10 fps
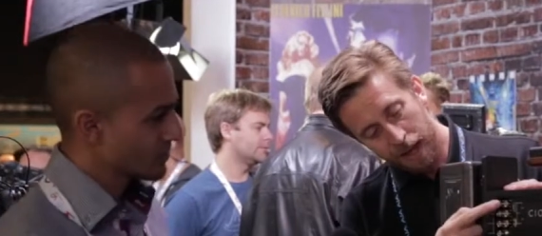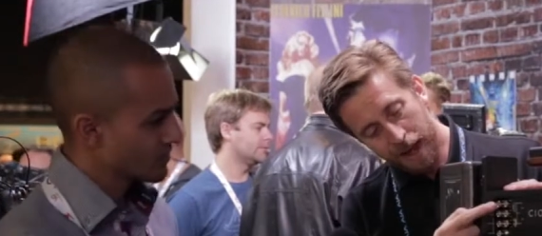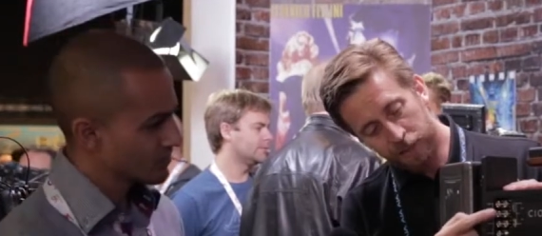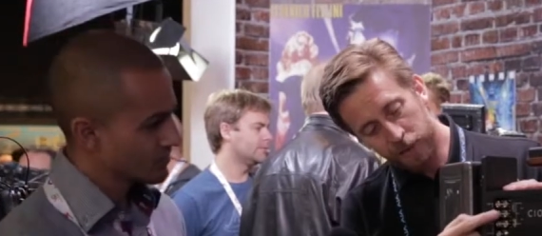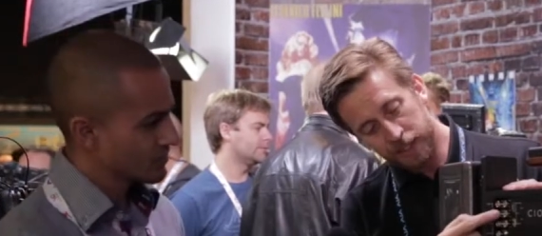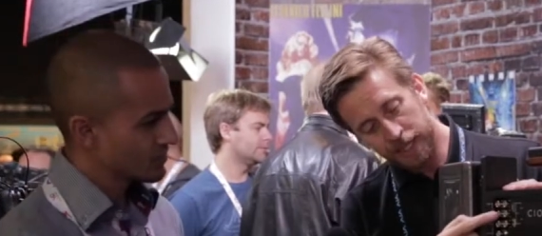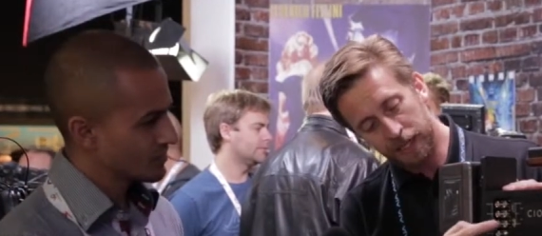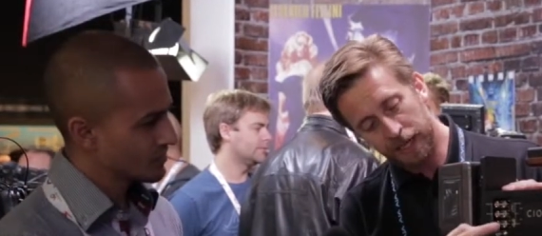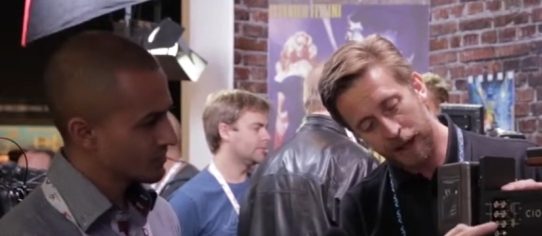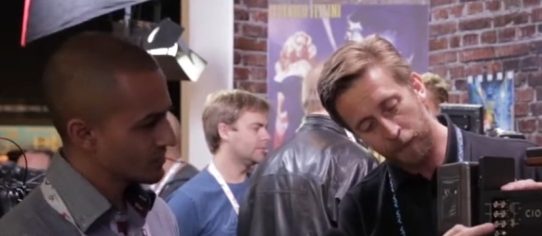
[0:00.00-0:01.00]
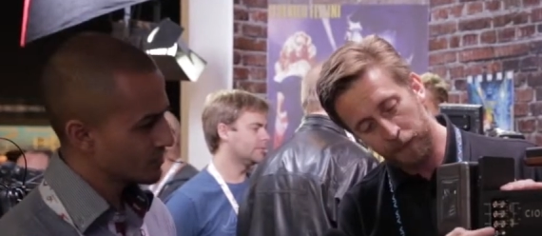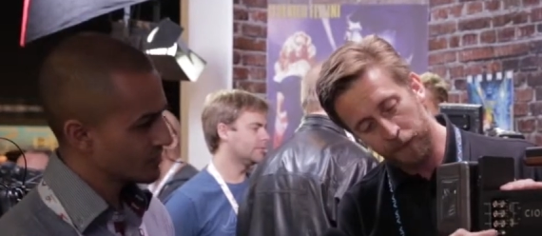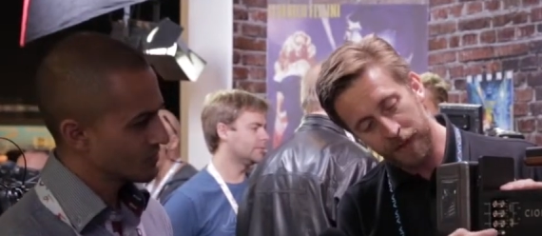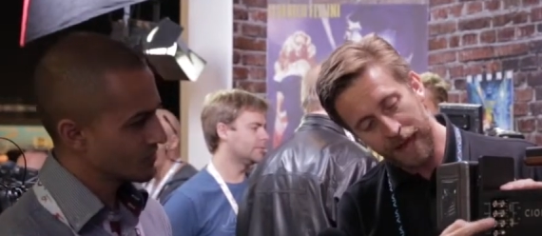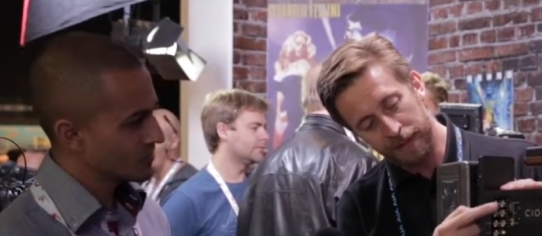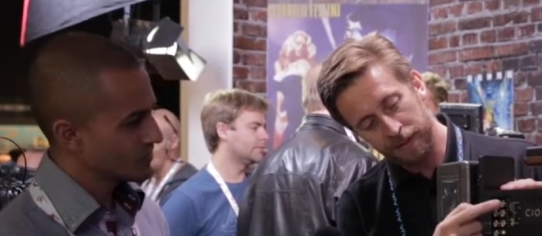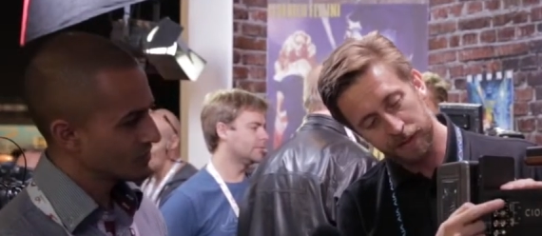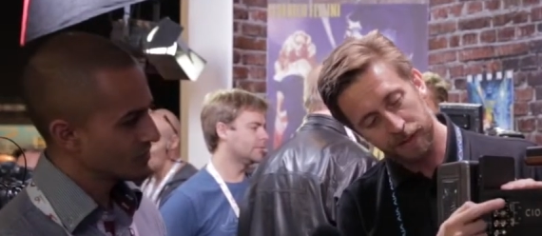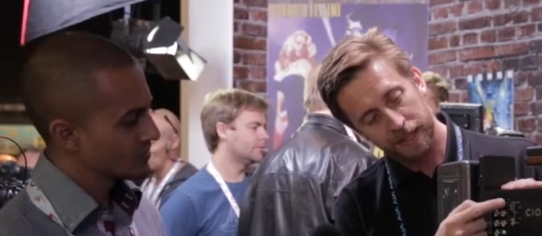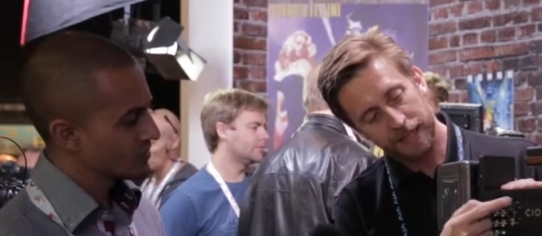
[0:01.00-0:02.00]
Speaker 1: Every single output then
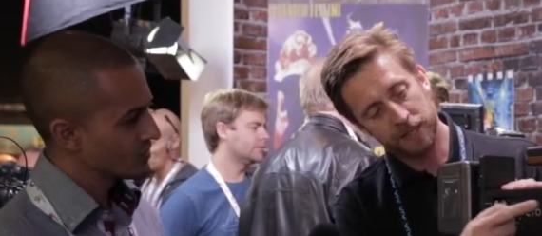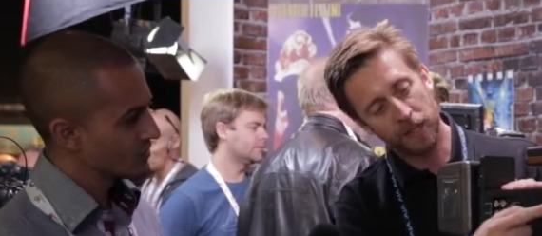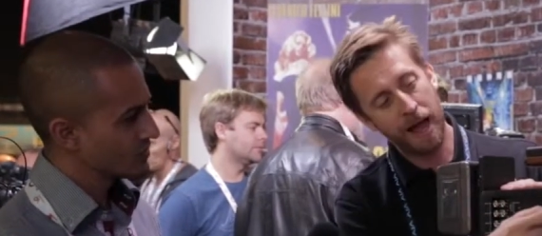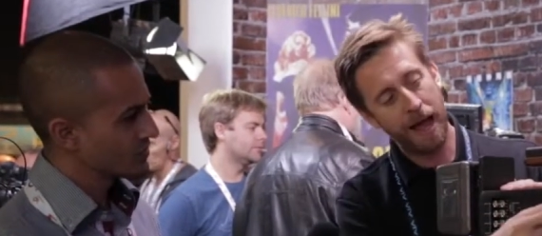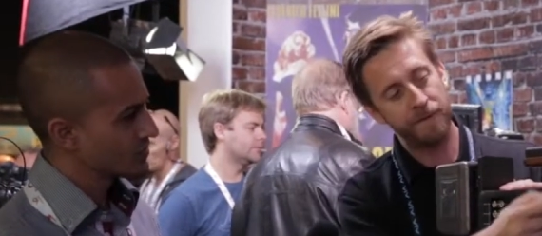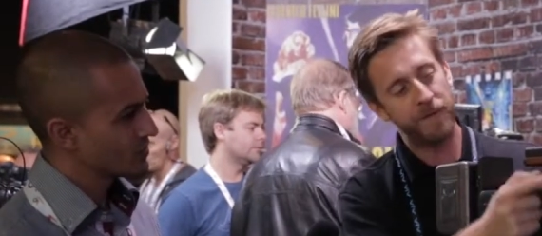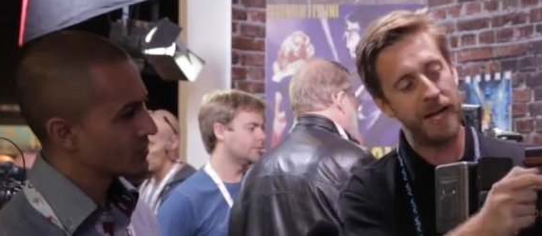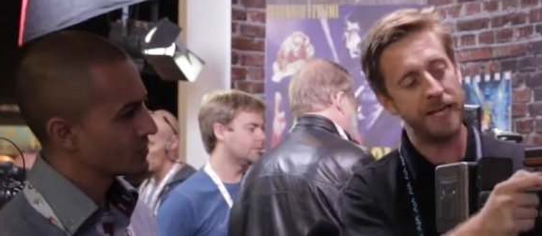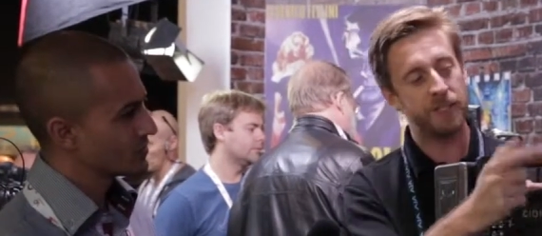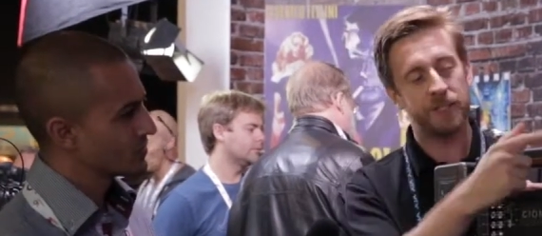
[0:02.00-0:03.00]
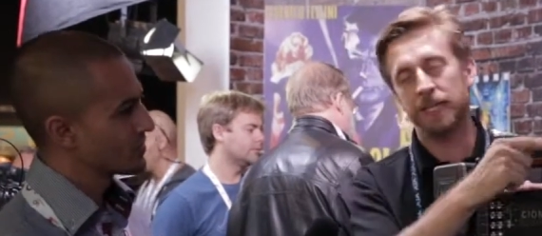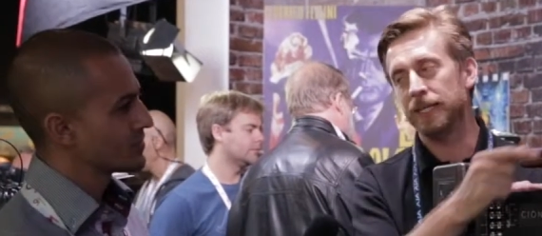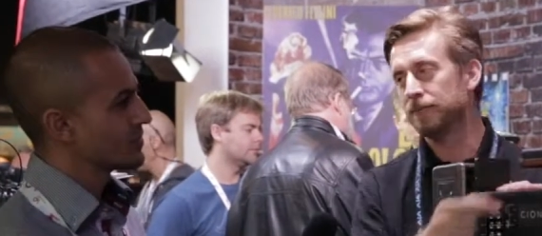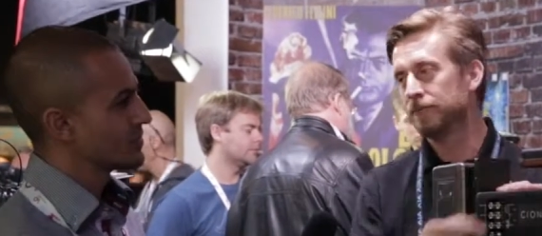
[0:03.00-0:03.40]
is live for HD.